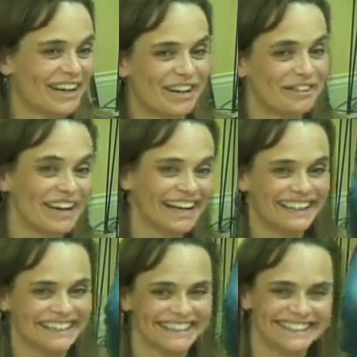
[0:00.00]
Oh,
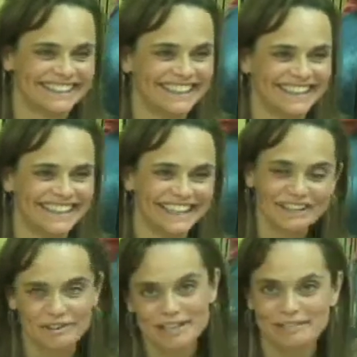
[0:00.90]
well.
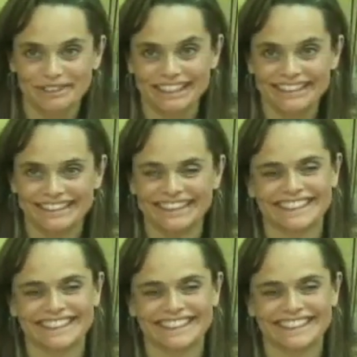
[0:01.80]
That's for dinner.